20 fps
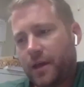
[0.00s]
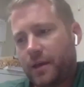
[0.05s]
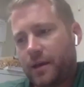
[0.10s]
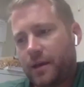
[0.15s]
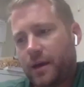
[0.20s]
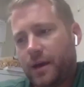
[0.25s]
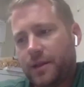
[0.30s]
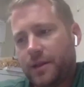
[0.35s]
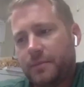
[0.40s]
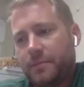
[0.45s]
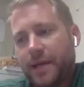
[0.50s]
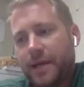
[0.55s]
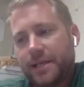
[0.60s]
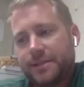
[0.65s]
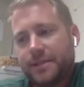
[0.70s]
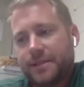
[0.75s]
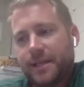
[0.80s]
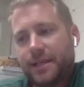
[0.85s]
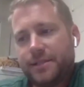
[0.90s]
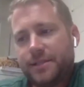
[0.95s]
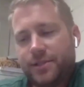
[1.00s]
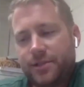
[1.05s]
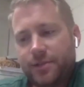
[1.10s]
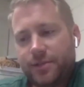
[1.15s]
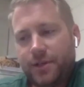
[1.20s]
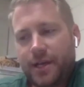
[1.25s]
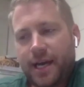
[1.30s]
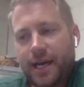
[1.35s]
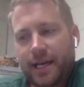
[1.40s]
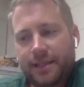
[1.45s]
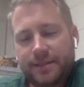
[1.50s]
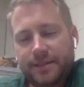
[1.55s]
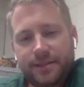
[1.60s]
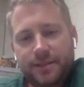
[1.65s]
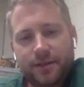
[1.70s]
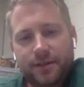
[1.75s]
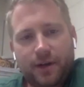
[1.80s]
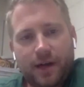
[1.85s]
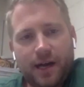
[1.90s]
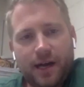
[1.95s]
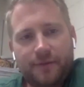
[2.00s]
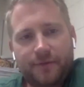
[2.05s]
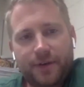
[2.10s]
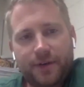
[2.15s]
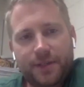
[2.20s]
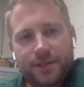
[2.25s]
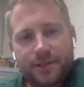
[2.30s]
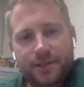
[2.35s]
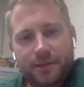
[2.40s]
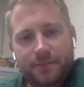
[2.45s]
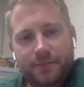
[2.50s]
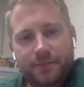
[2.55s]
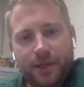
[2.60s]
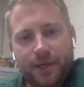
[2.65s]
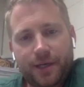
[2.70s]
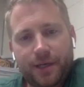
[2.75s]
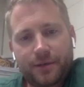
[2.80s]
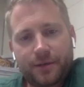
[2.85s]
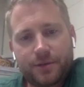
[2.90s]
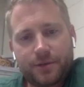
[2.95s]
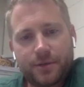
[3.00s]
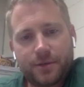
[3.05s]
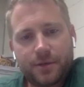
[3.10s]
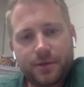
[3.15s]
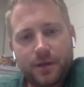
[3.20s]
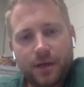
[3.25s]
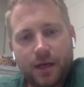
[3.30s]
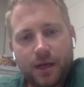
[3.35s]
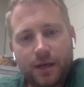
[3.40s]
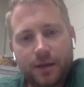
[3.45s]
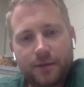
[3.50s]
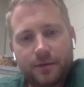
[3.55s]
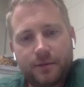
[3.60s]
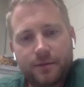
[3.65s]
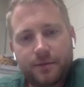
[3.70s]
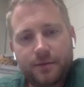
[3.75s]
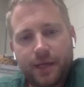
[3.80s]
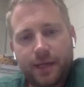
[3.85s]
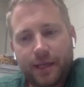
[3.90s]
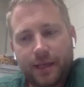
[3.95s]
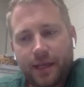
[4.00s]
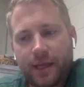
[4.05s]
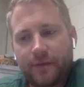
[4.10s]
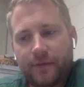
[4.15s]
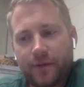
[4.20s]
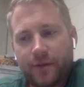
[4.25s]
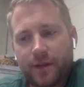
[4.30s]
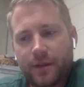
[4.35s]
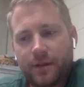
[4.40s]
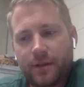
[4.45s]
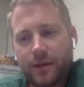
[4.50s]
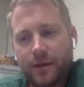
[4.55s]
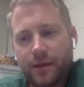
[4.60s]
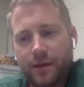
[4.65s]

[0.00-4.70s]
the biggest thing is you got to instill confidence in the players and give them